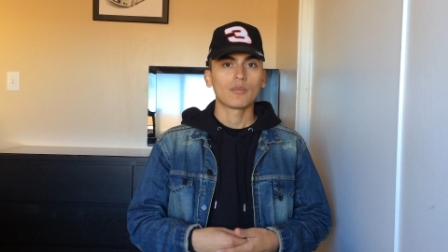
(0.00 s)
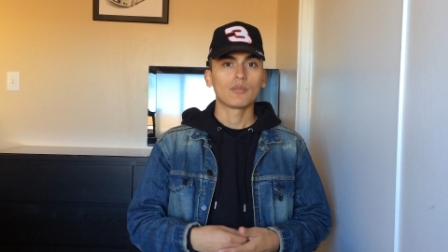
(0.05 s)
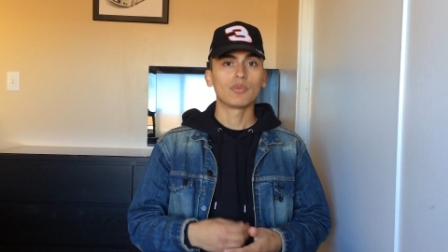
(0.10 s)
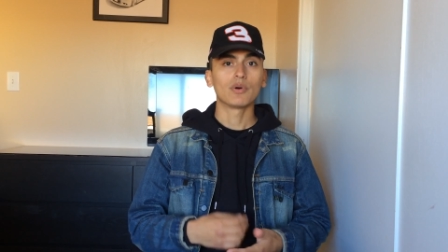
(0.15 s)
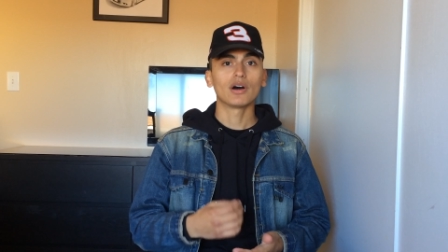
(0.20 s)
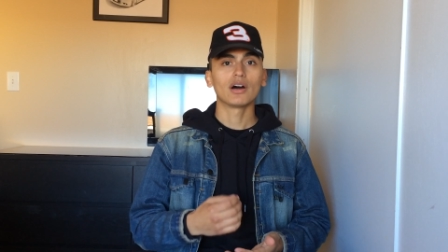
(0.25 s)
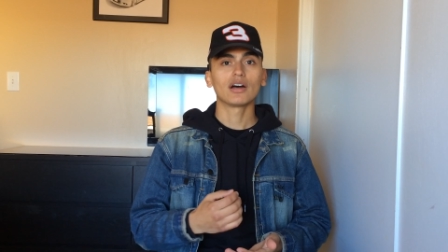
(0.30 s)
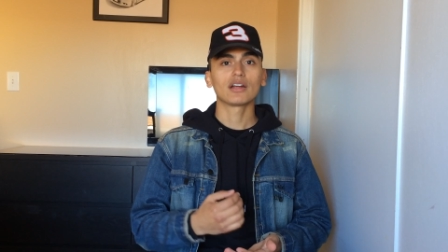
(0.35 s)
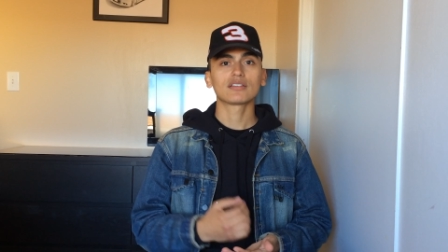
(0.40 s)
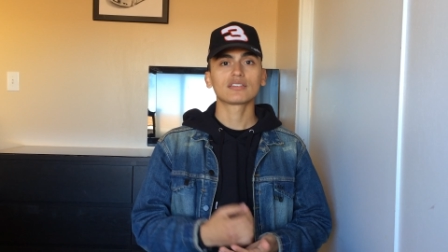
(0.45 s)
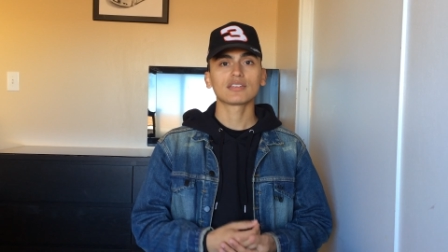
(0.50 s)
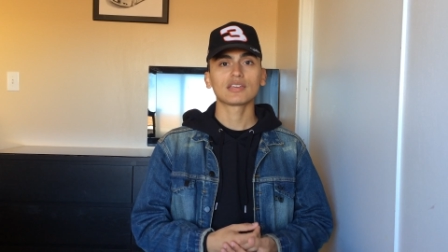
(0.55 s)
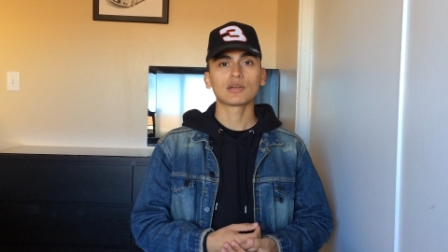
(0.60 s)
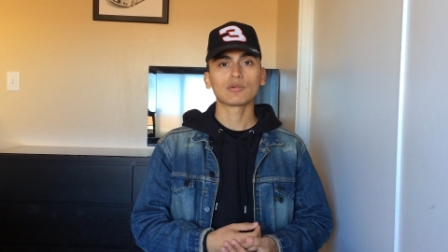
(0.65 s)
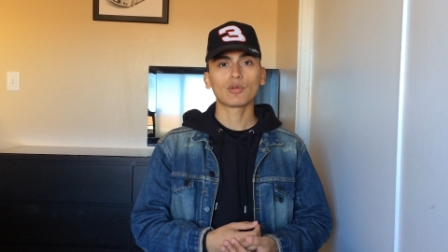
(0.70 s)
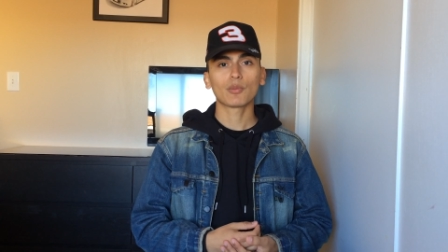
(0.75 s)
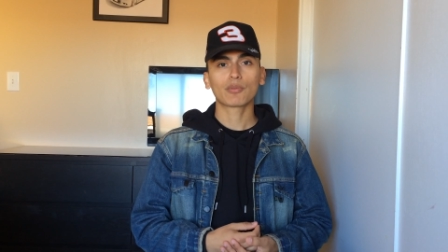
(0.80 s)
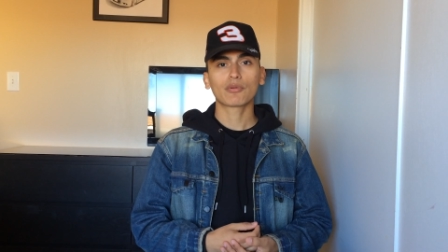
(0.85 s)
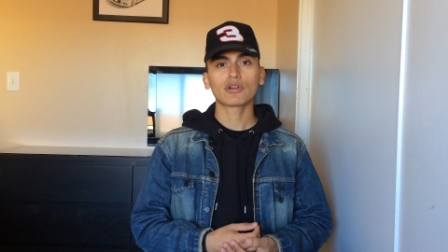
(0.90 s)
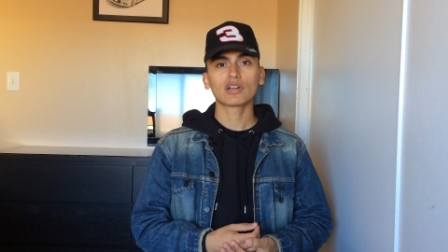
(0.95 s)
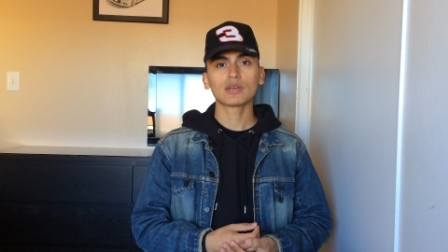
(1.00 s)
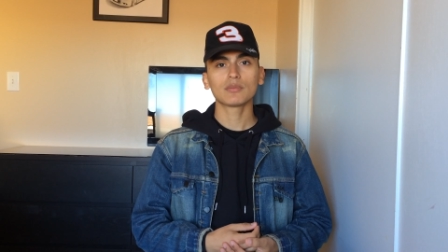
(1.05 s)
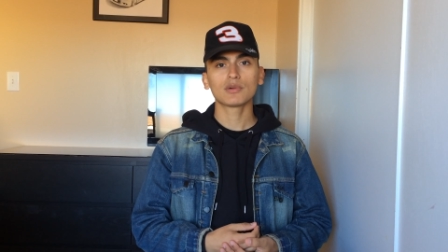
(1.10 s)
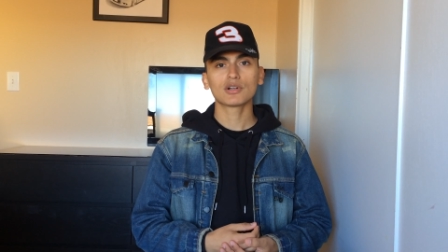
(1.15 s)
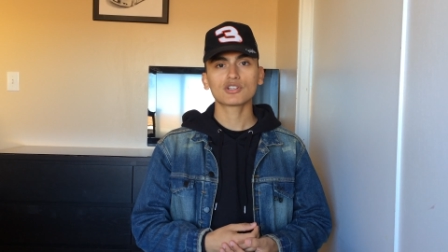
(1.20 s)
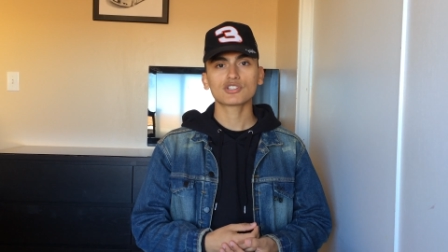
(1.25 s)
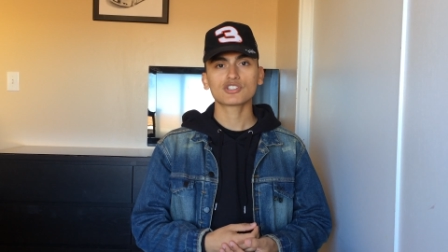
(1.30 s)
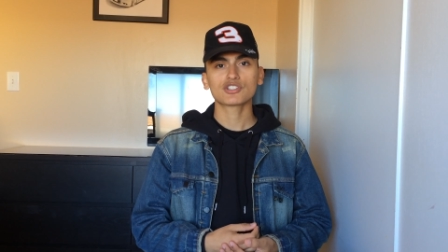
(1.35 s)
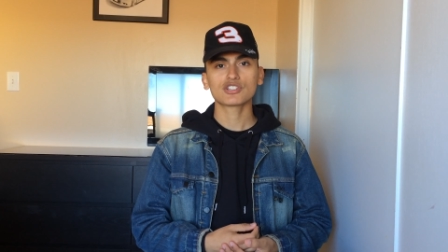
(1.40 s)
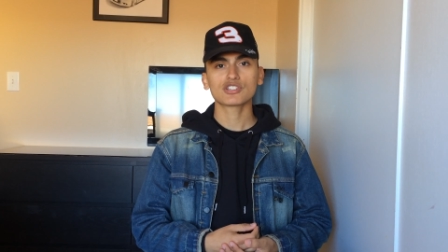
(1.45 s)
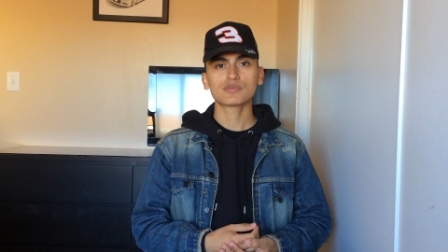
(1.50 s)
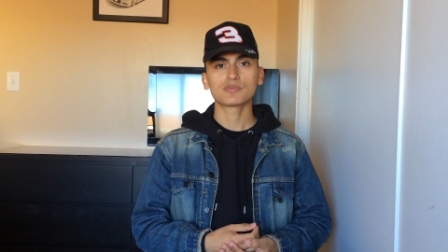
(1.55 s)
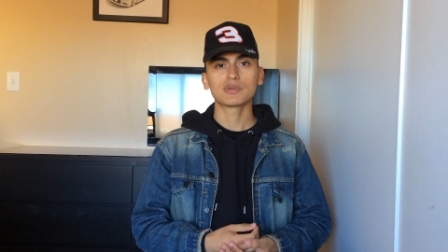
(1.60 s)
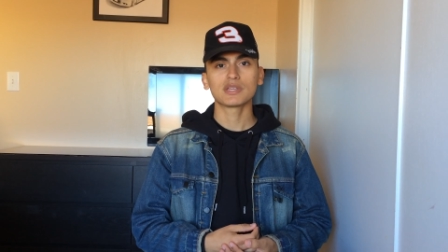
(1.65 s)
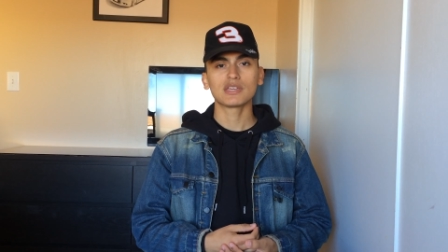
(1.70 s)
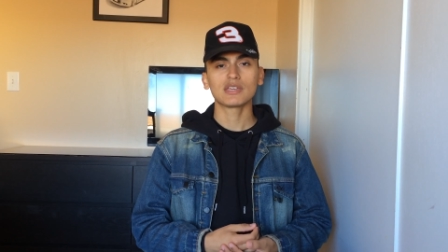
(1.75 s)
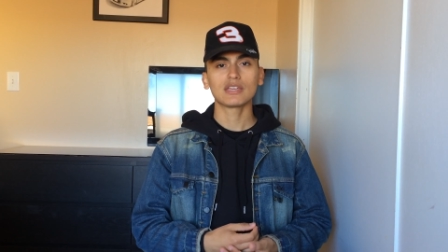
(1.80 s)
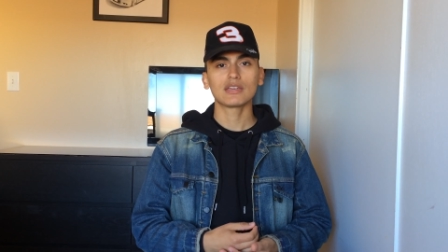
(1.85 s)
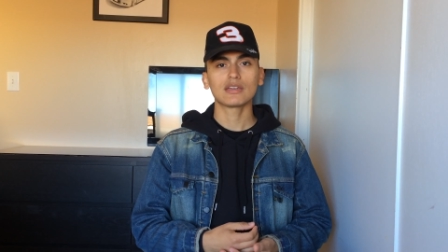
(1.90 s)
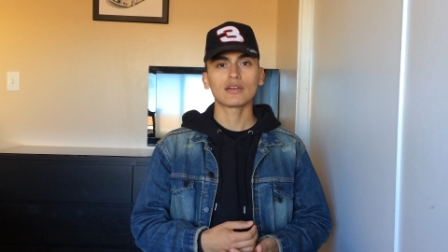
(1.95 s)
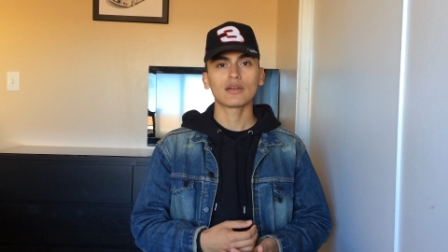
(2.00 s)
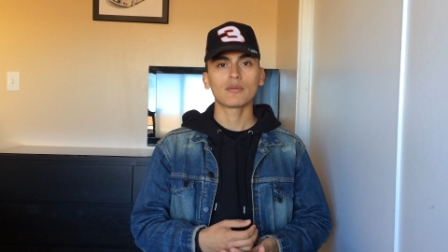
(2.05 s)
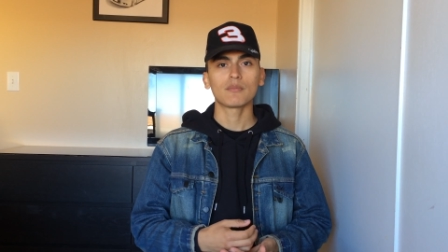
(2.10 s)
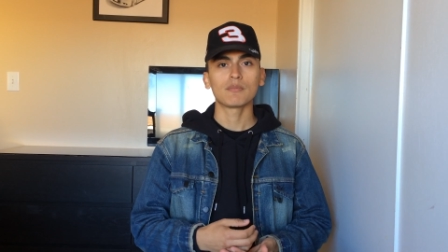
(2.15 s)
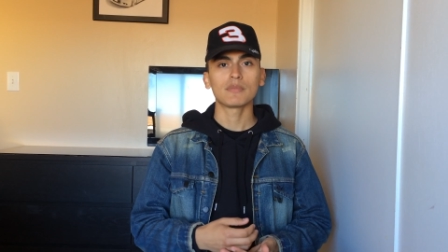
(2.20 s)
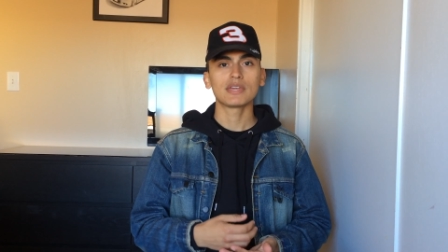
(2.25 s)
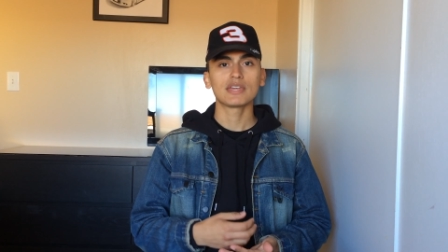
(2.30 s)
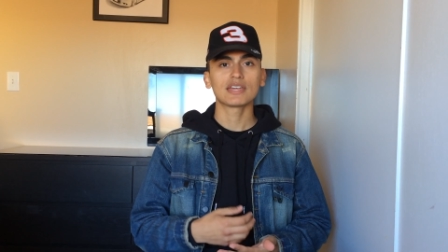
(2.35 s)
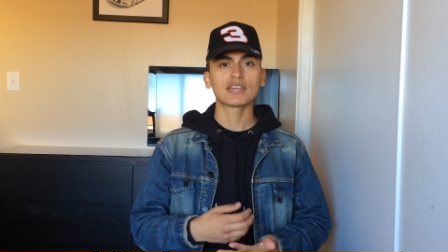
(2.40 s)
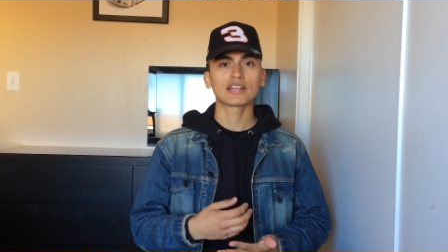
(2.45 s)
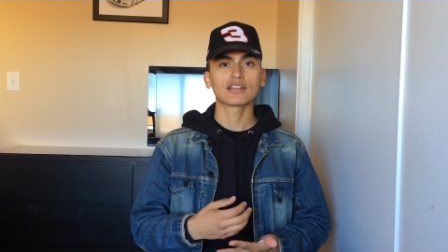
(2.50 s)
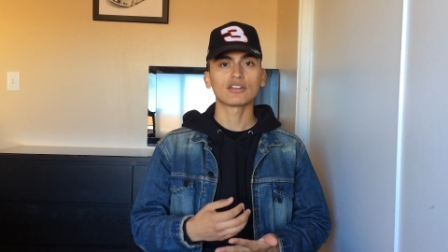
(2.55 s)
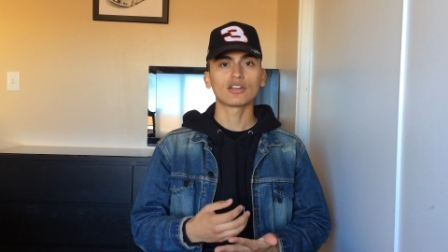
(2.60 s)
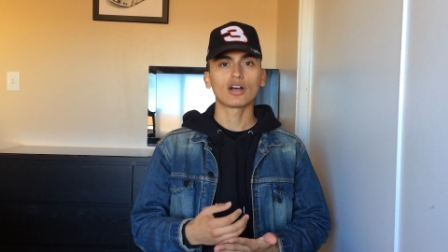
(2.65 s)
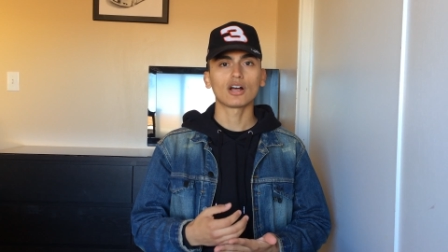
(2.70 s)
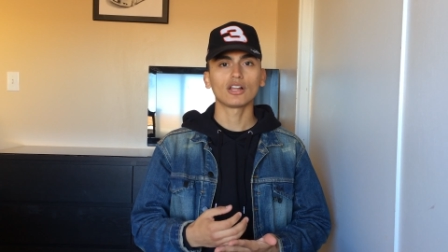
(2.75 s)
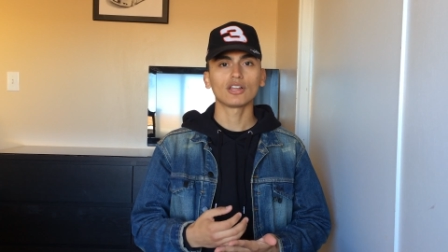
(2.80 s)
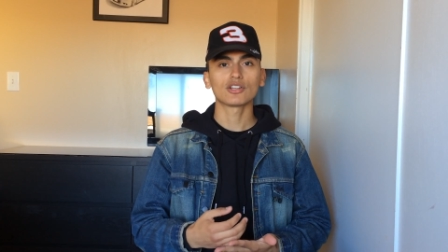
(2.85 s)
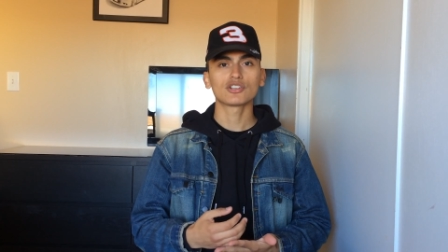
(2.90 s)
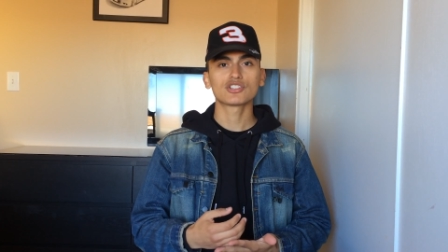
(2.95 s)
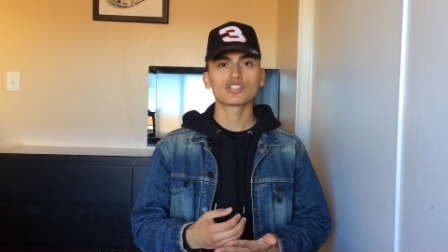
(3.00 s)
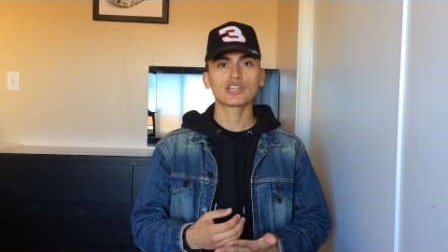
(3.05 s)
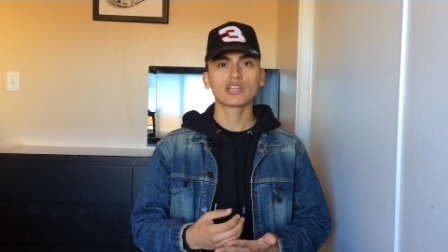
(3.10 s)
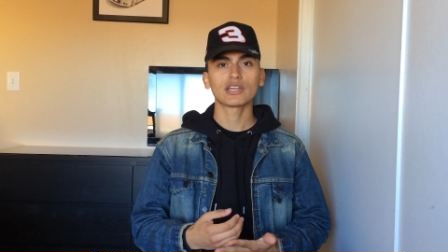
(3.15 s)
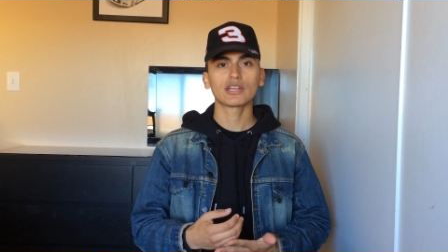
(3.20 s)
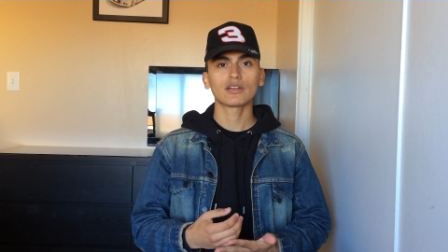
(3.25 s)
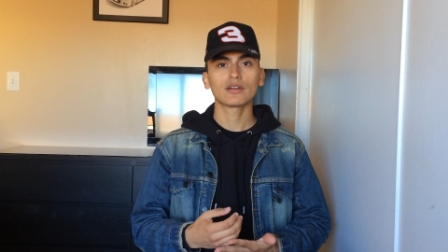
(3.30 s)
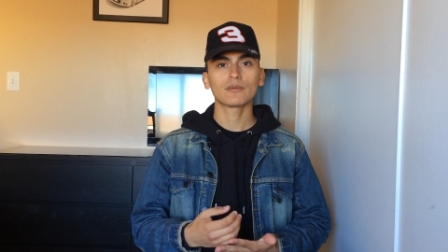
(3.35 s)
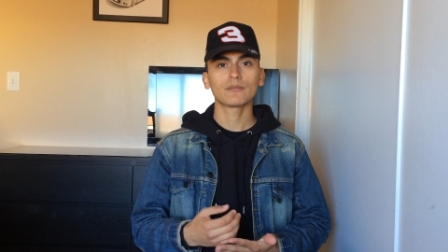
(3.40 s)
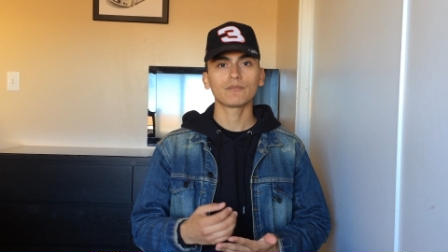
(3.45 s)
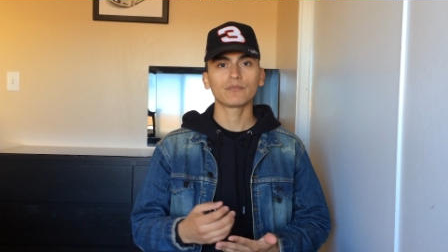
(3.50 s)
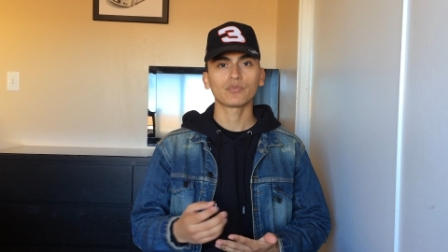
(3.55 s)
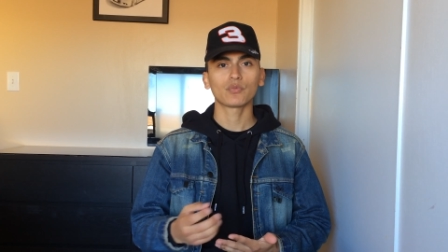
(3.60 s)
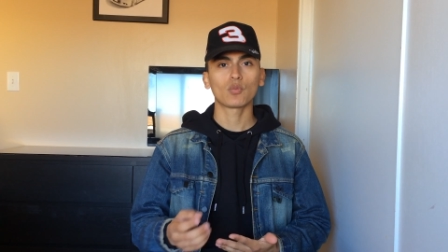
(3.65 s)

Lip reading: But it will pretty much just be me acknowledging